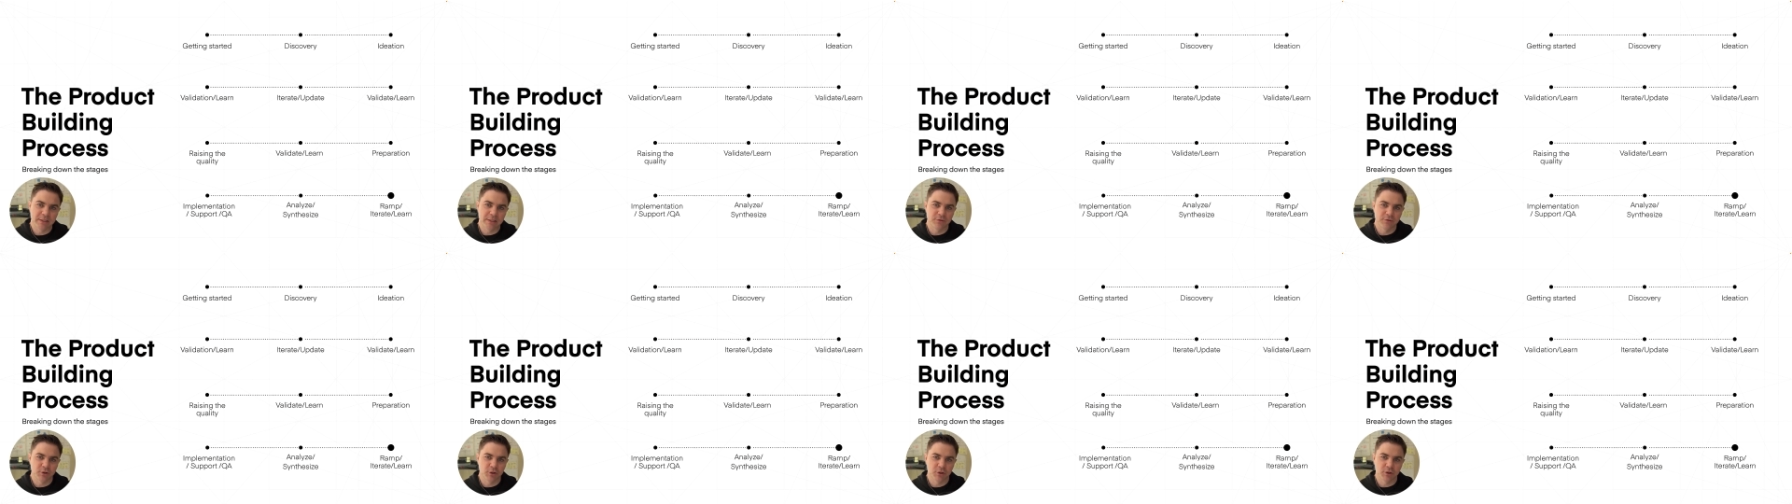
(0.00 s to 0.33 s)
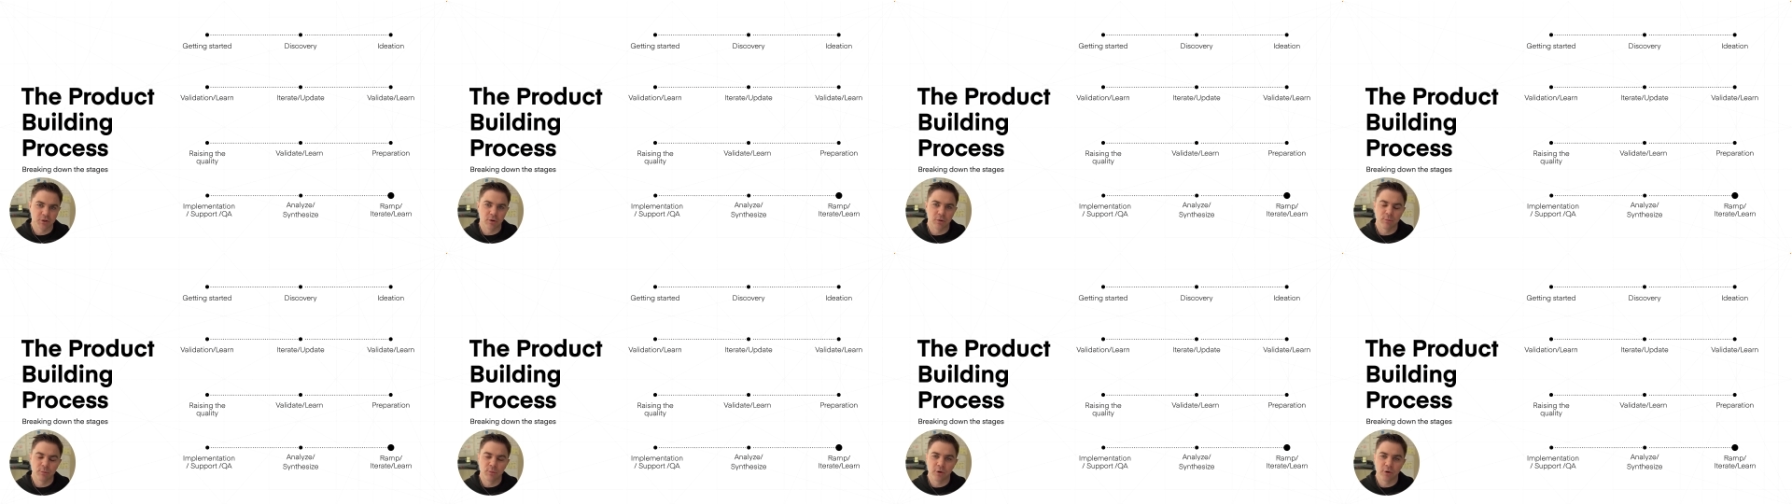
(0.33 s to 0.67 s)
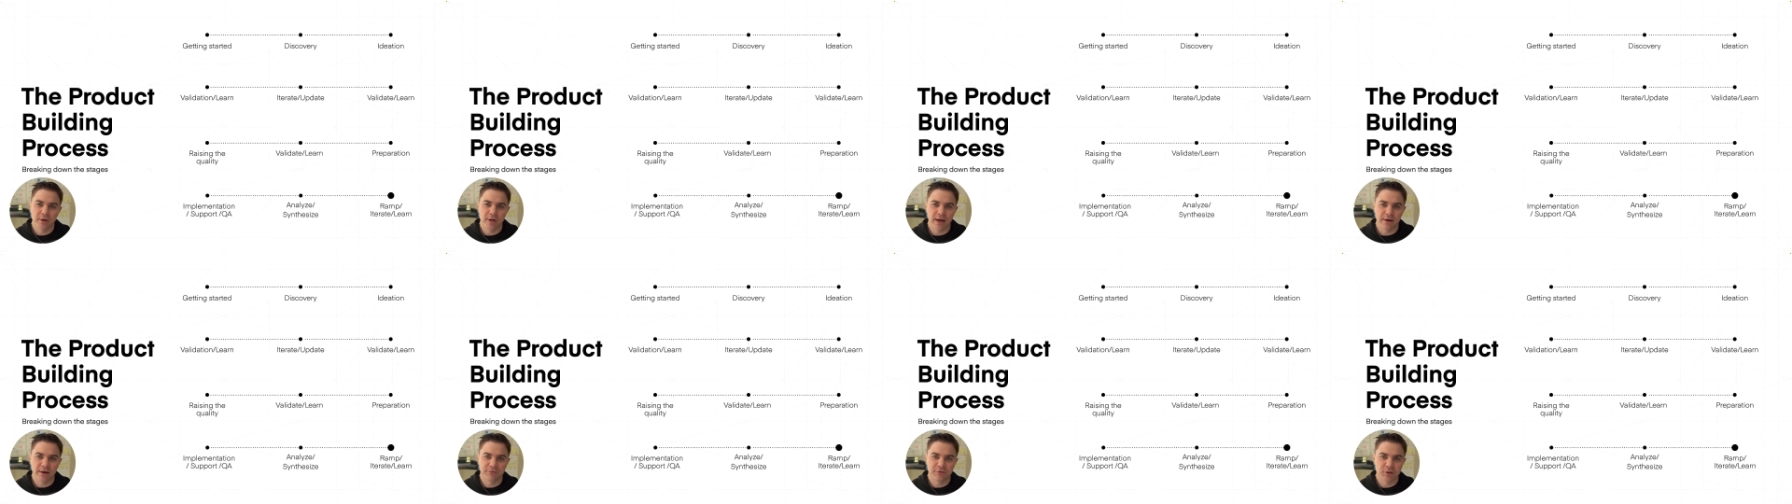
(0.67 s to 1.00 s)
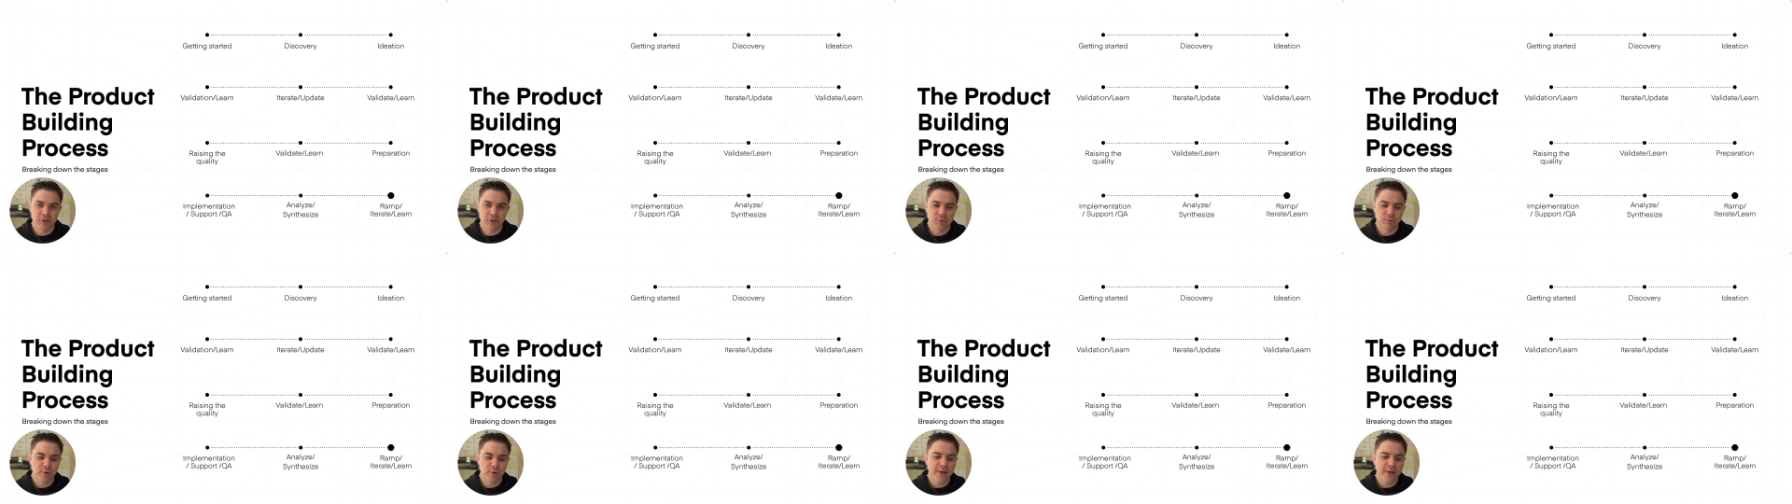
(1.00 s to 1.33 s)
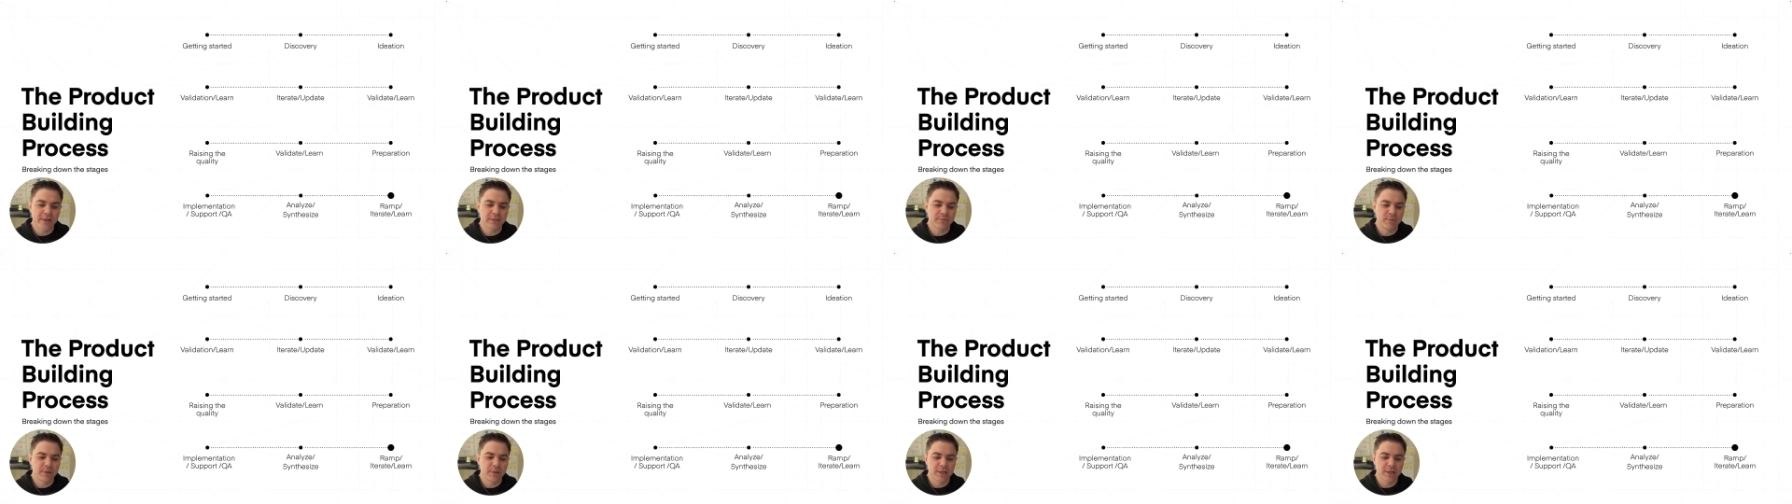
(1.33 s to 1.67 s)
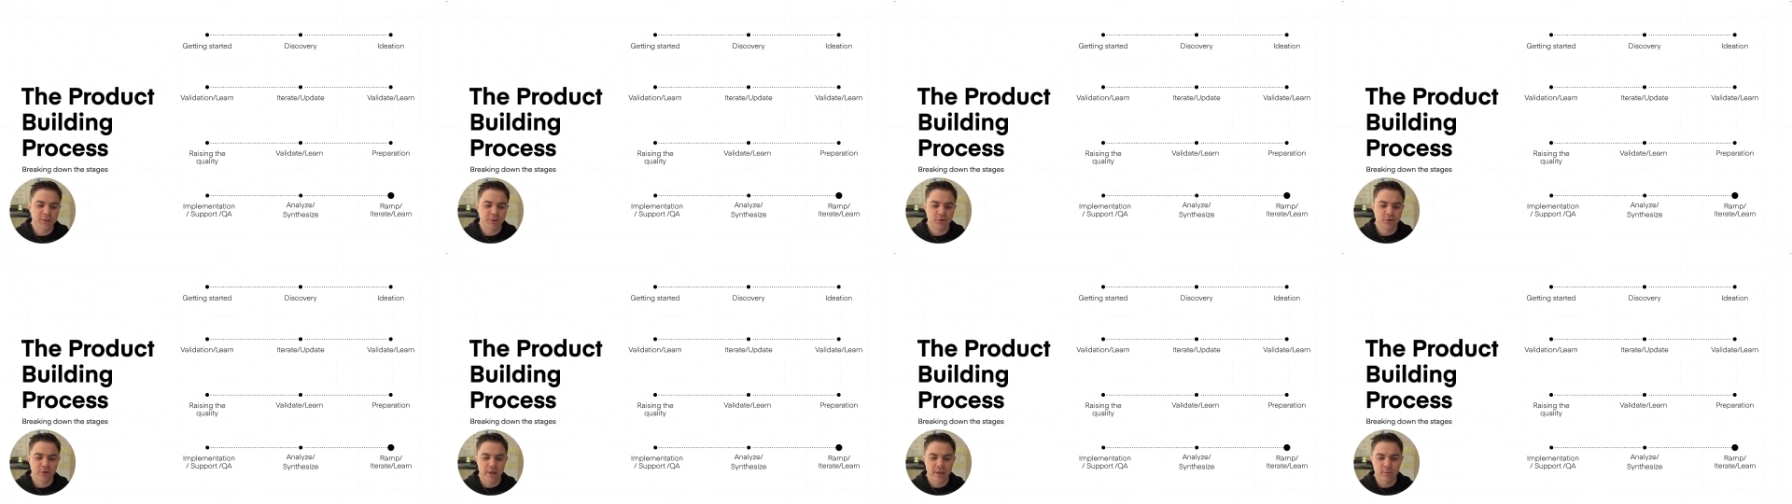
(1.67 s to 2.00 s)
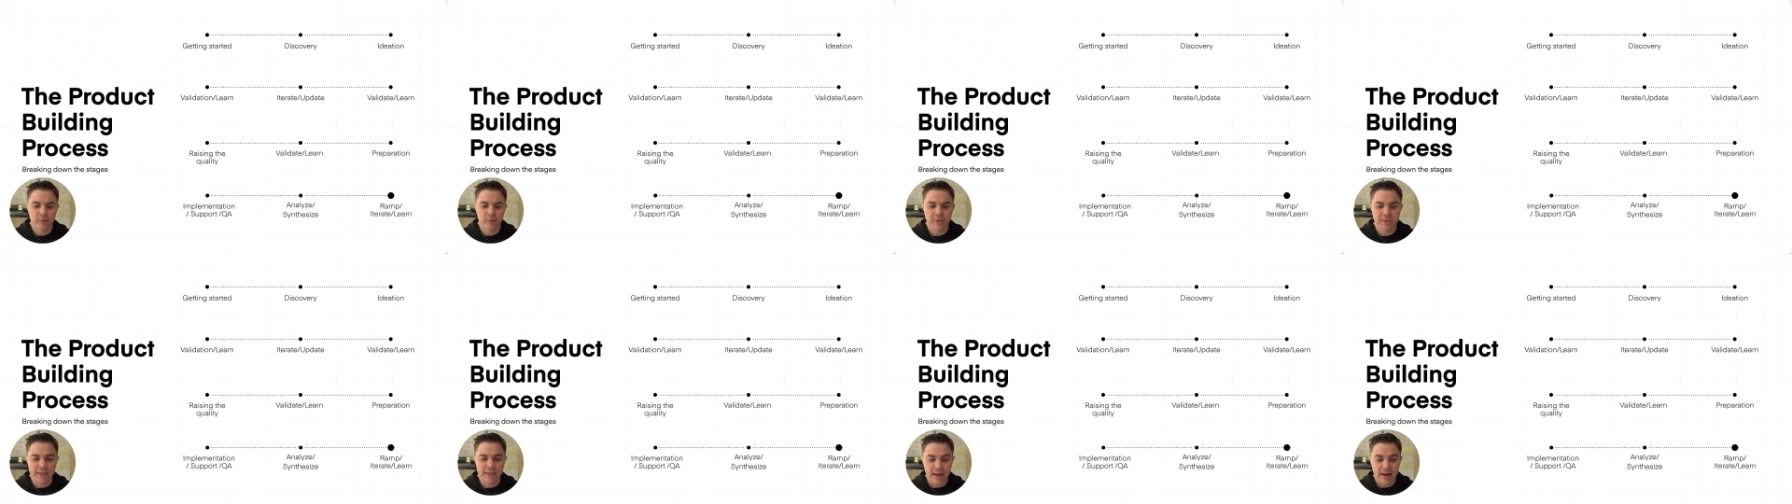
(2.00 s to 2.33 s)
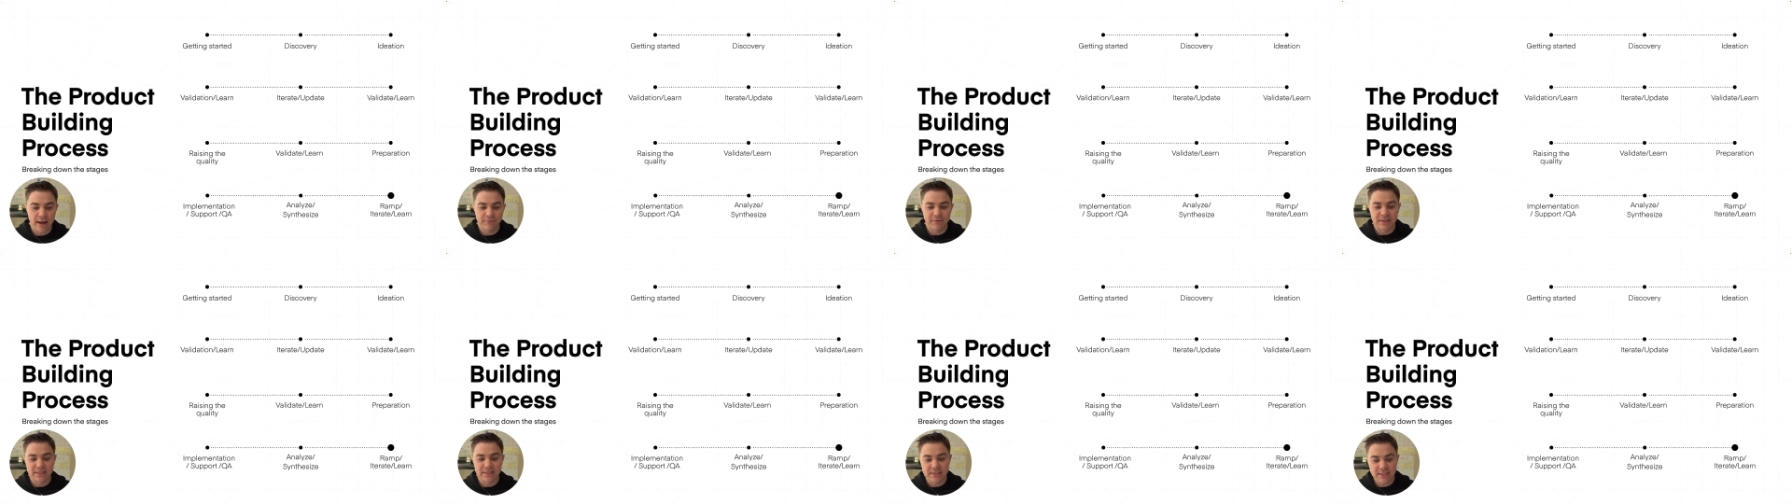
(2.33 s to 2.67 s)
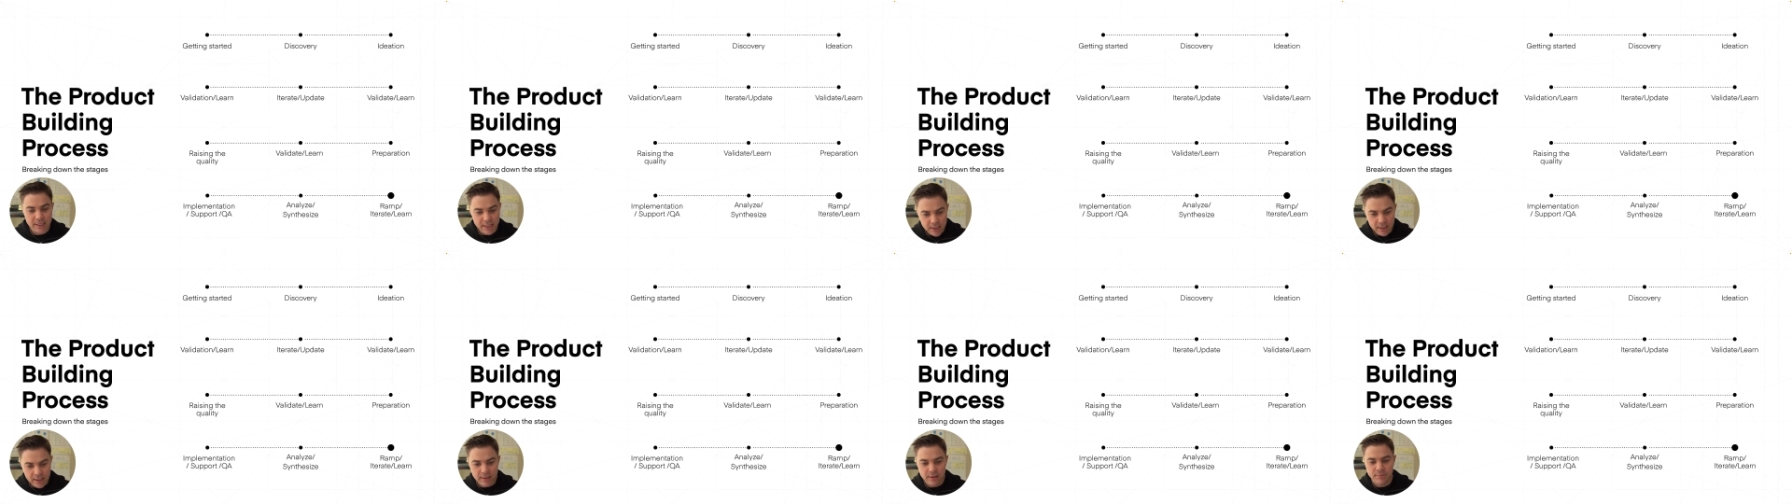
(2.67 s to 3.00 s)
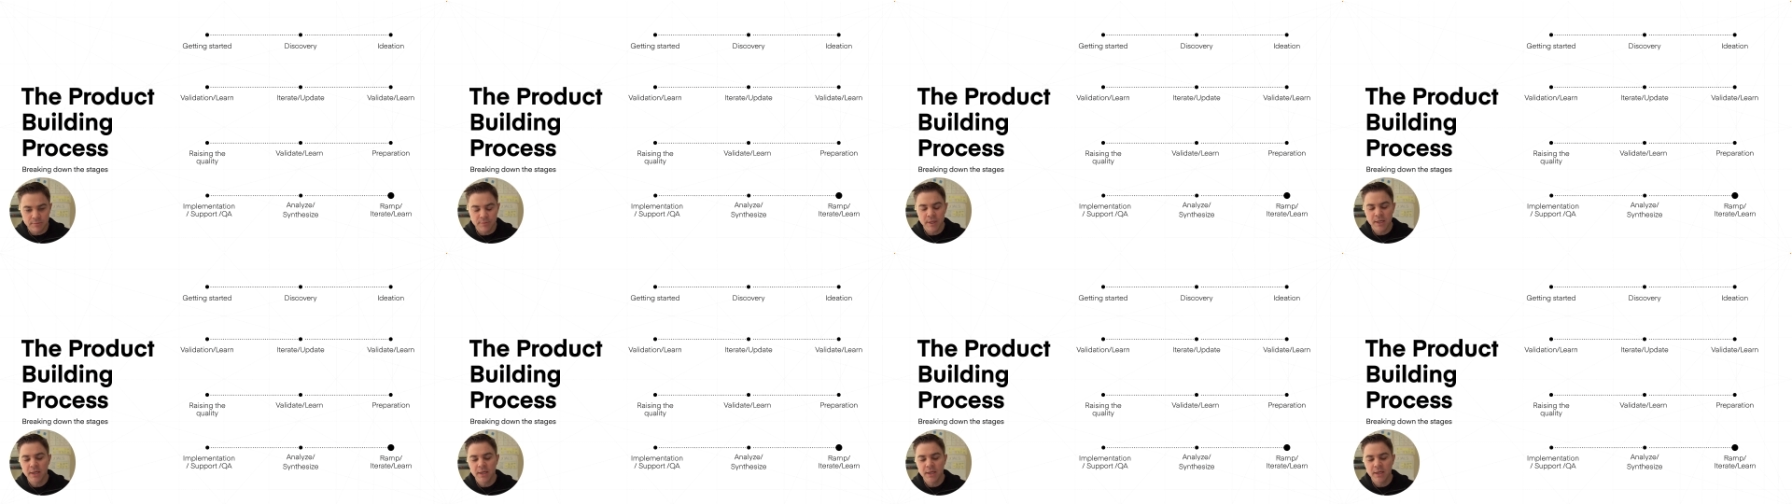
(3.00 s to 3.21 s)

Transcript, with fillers: are so important after sprints because you're able to have the team